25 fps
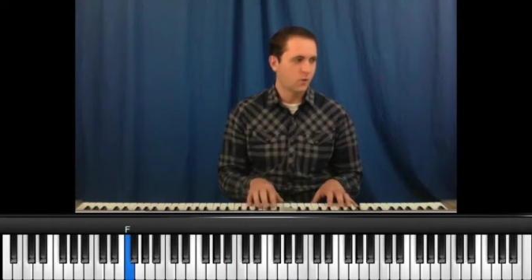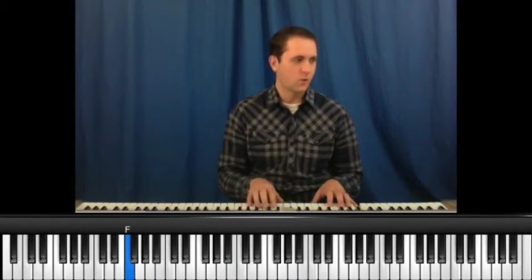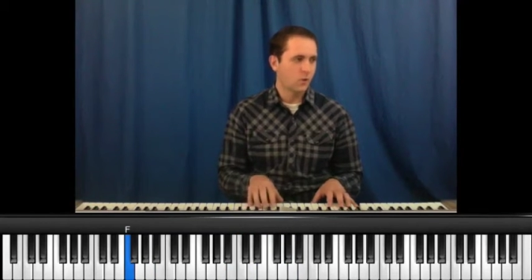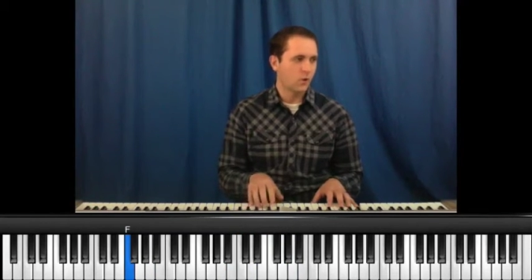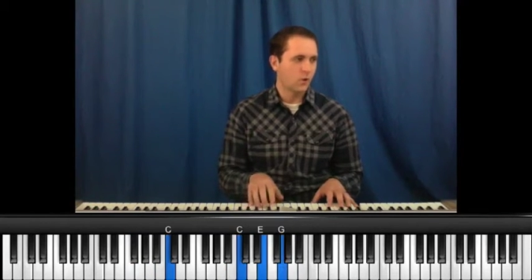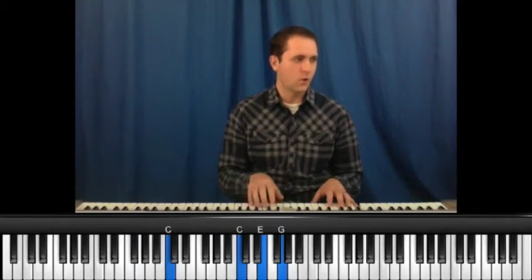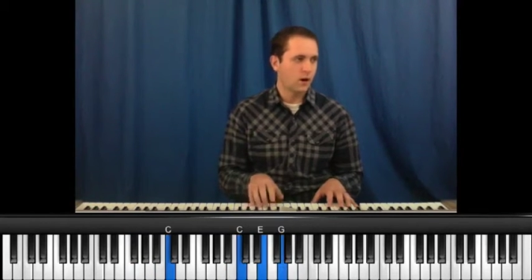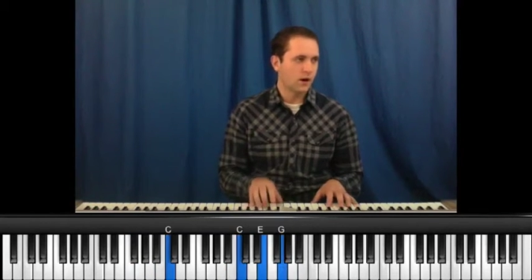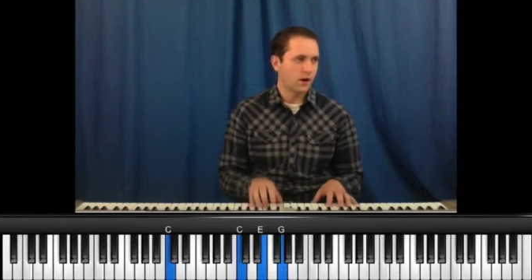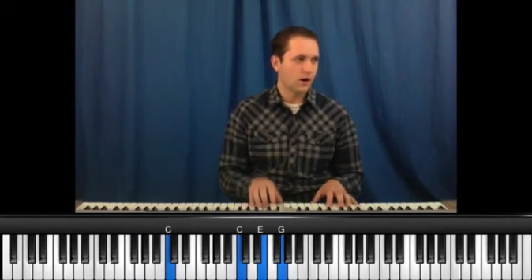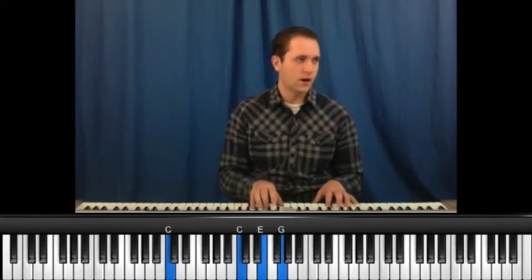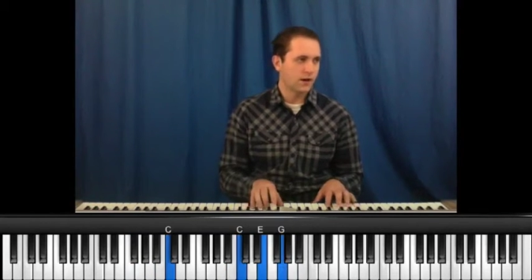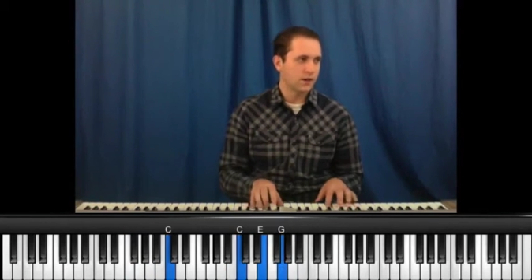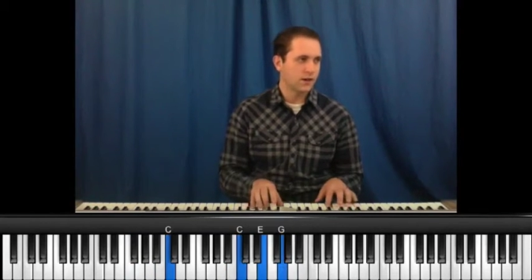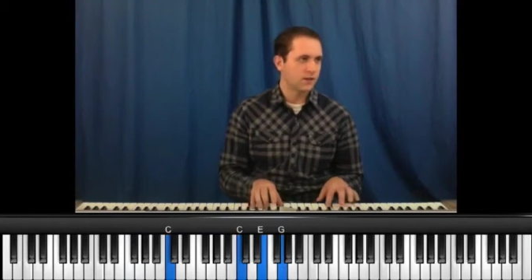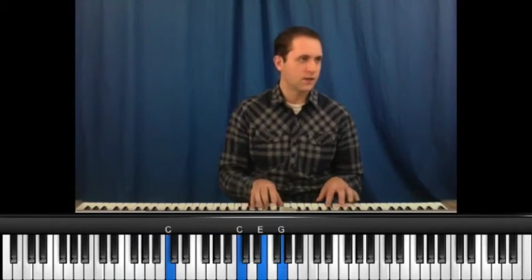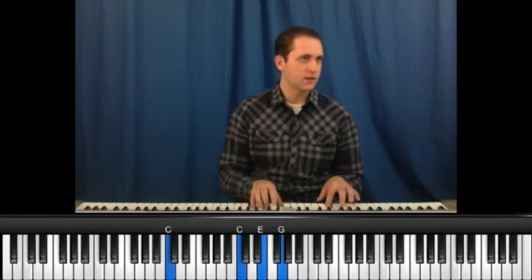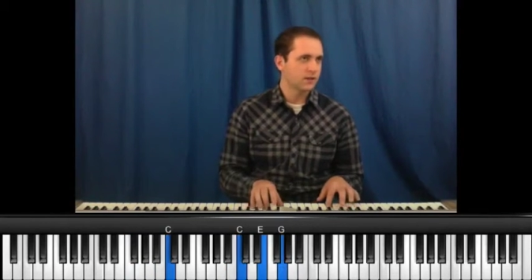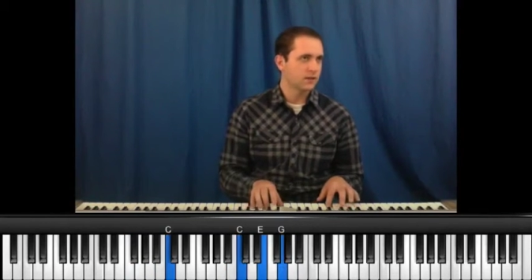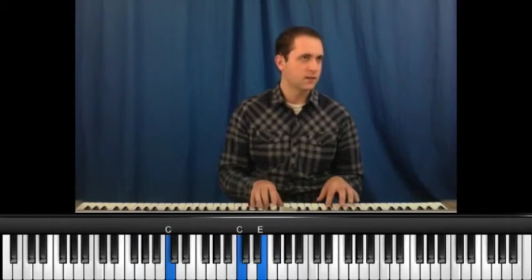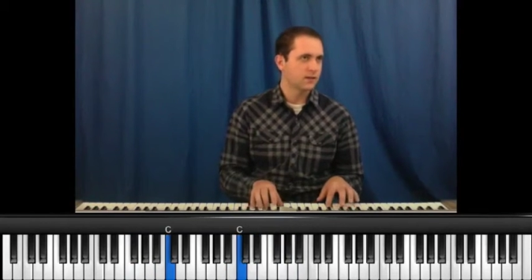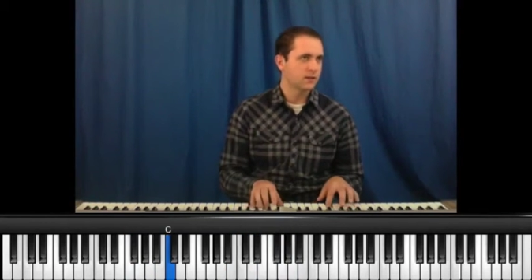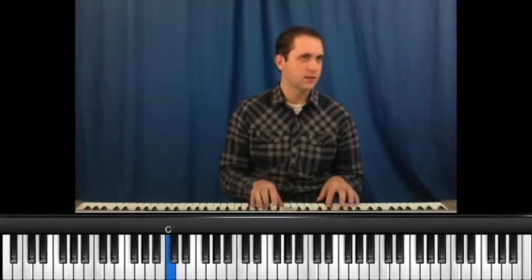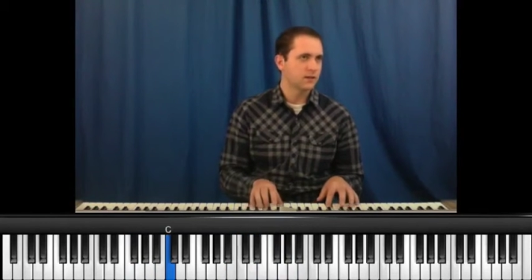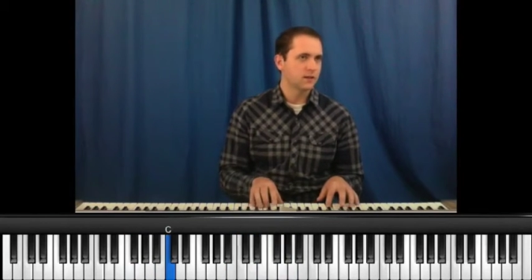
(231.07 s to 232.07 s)

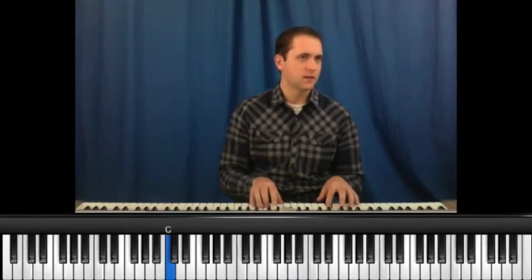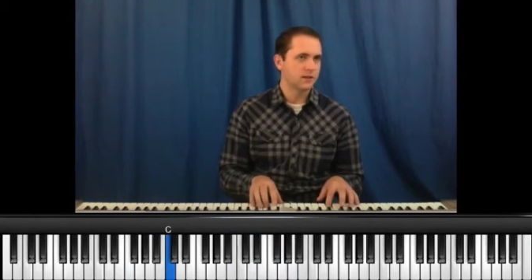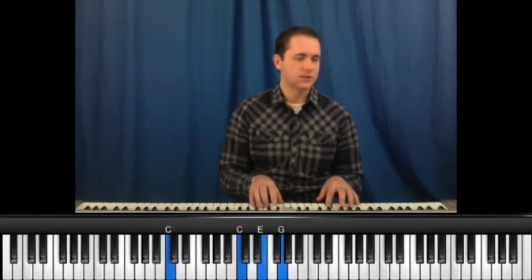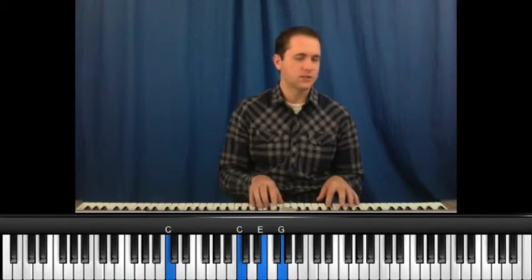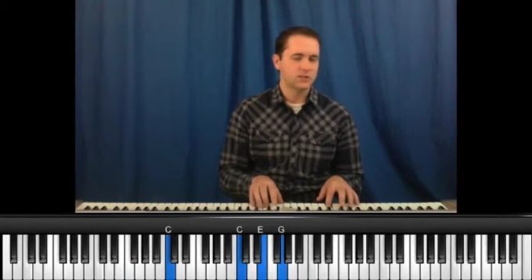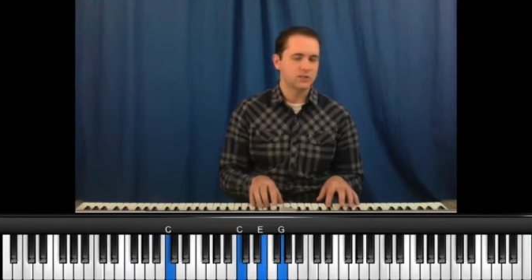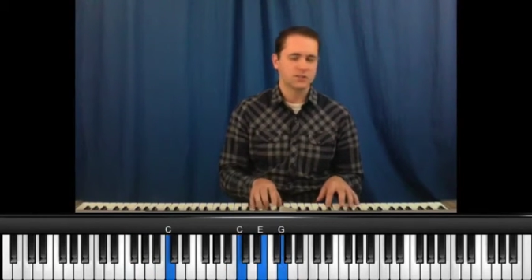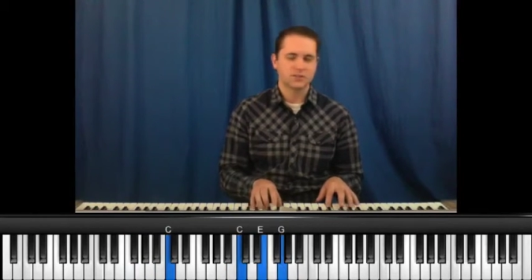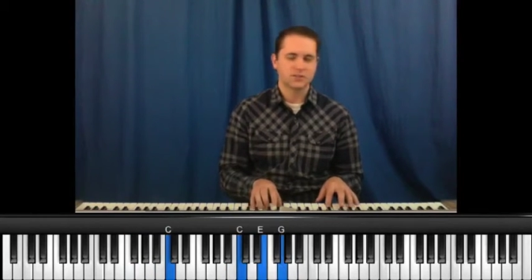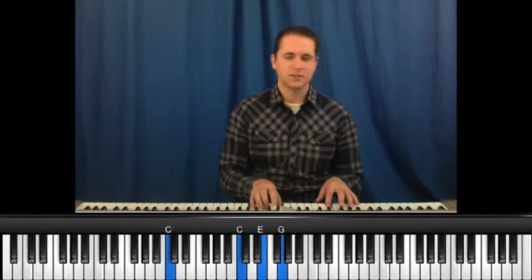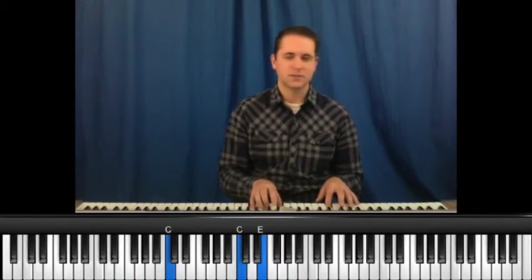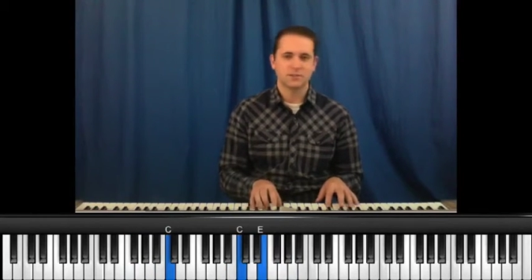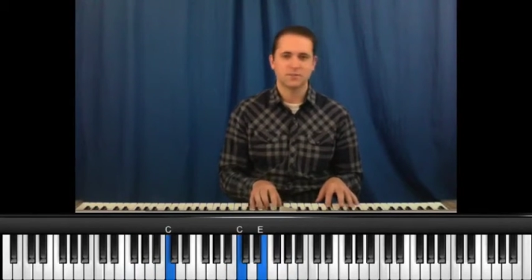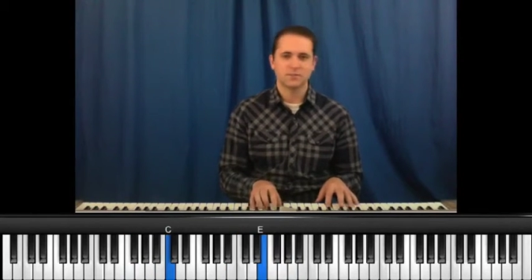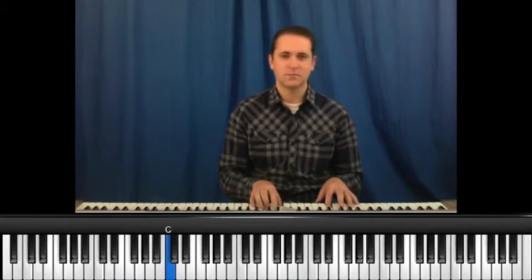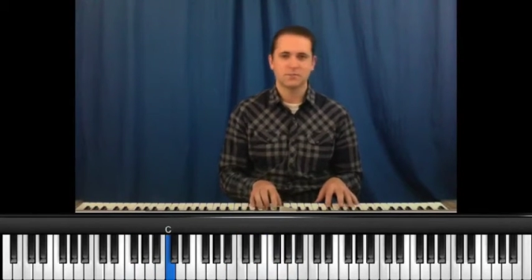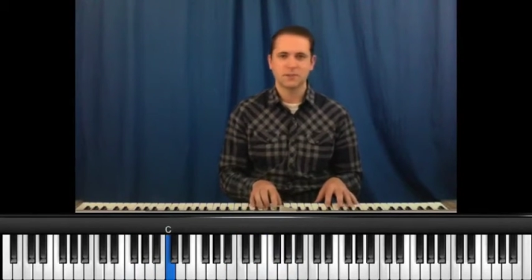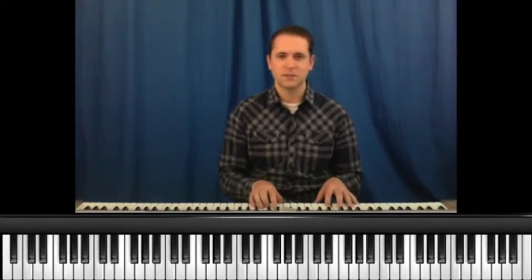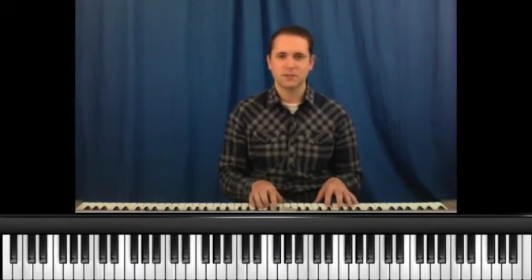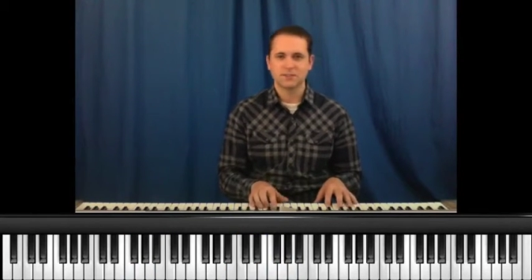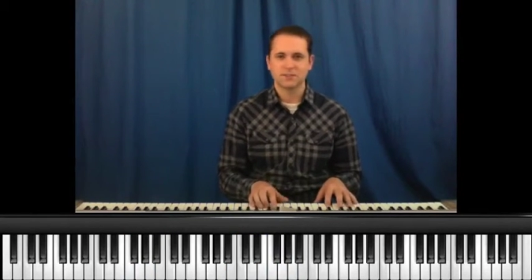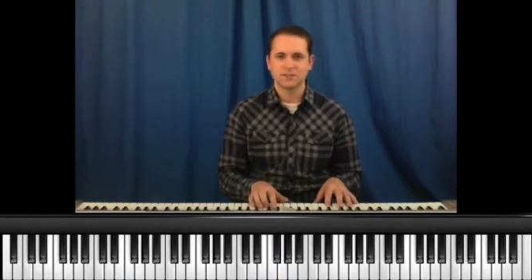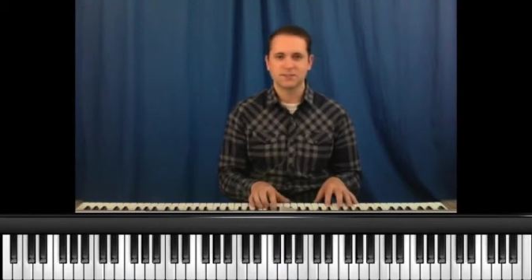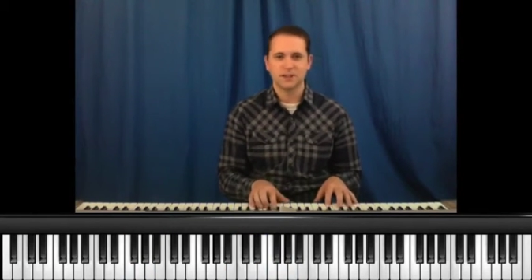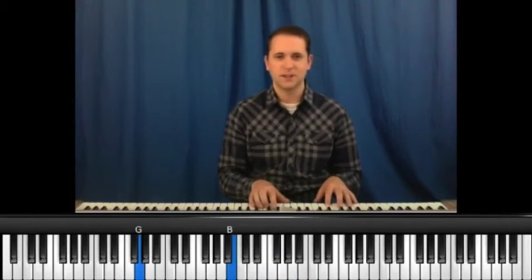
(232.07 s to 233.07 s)
1. It's just
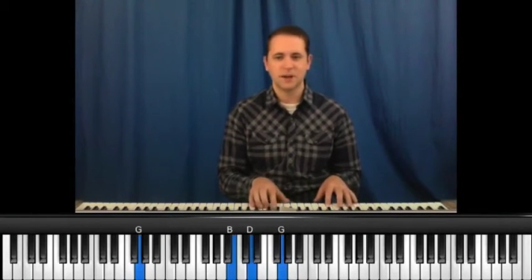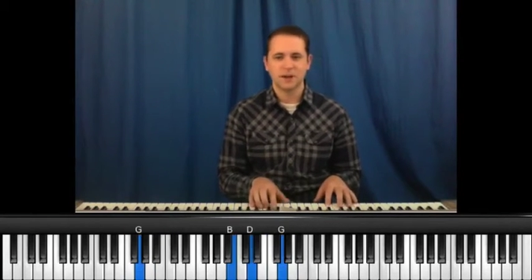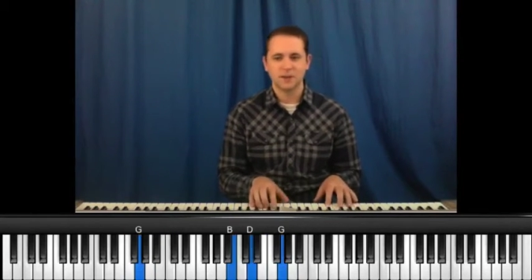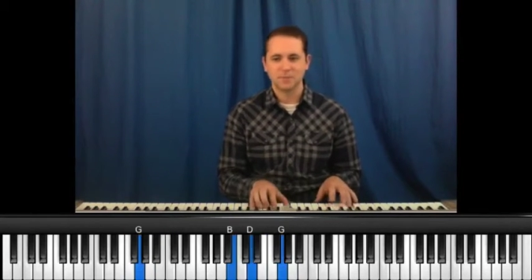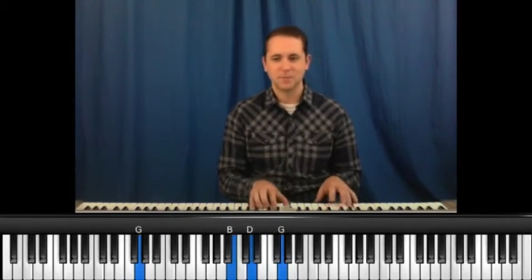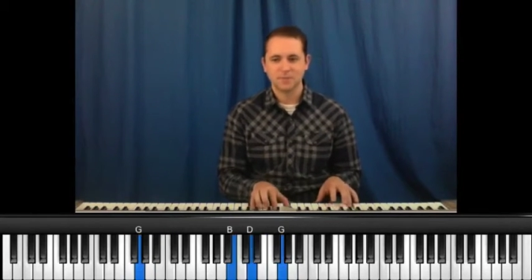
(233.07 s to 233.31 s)
mixed up.